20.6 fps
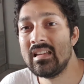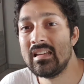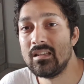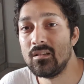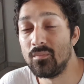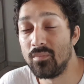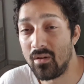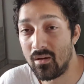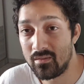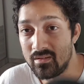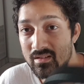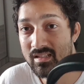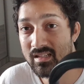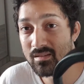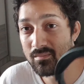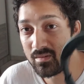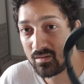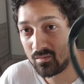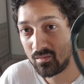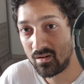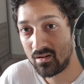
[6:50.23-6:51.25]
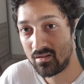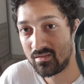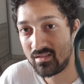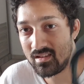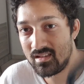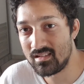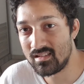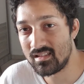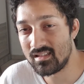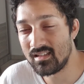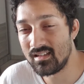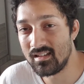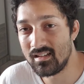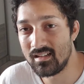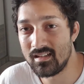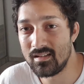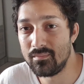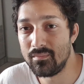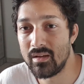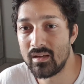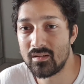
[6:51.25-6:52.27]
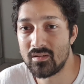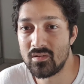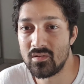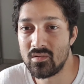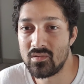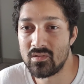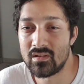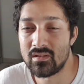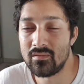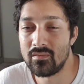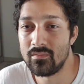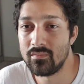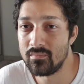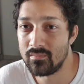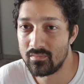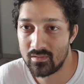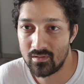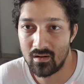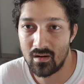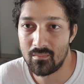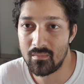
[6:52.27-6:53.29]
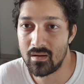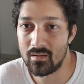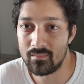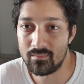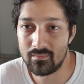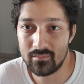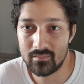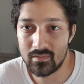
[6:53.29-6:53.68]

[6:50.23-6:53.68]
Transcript: You'll probably see me wear these in pictures if you're on my